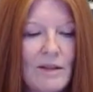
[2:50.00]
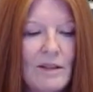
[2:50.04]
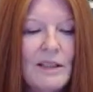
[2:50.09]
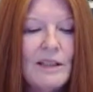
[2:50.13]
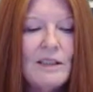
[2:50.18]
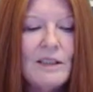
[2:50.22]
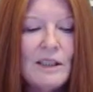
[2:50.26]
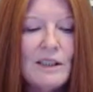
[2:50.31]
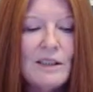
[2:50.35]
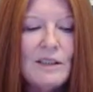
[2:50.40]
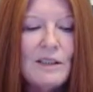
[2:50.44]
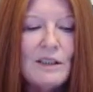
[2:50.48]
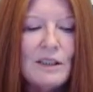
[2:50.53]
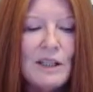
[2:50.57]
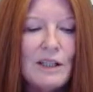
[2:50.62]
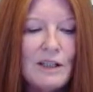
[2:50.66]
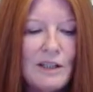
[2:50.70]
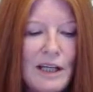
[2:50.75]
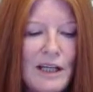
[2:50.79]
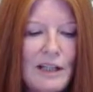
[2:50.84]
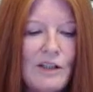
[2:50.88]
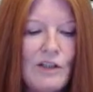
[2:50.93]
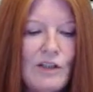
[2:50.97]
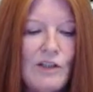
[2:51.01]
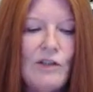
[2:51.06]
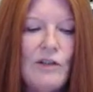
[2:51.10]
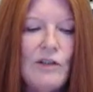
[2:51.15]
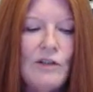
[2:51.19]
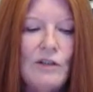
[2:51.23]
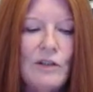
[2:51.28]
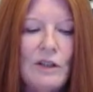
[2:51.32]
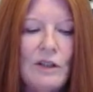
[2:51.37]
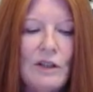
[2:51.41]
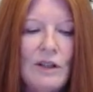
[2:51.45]
This is the
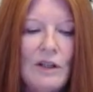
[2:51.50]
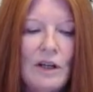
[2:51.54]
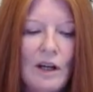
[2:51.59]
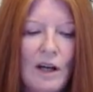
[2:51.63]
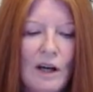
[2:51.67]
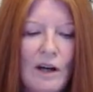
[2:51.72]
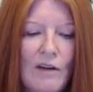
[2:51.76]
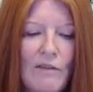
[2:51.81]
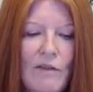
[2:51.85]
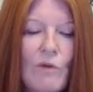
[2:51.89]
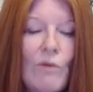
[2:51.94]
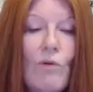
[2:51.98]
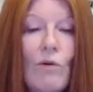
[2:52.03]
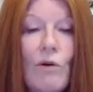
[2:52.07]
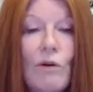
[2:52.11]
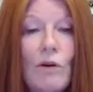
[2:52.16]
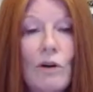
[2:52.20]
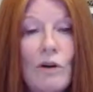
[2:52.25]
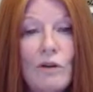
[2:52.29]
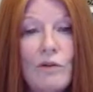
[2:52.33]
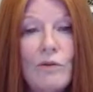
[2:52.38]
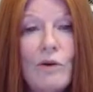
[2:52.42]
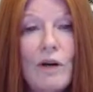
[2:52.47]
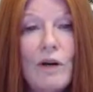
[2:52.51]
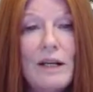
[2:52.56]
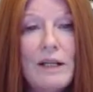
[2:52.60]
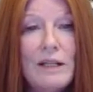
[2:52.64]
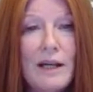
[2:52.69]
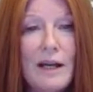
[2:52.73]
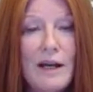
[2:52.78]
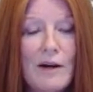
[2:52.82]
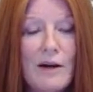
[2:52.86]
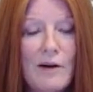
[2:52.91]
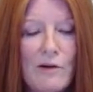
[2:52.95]
nature of the world right
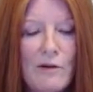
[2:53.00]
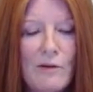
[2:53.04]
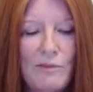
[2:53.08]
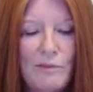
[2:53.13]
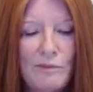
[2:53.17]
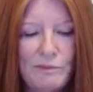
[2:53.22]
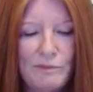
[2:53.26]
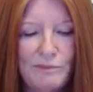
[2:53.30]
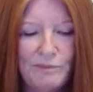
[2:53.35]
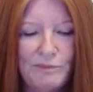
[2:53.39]
now.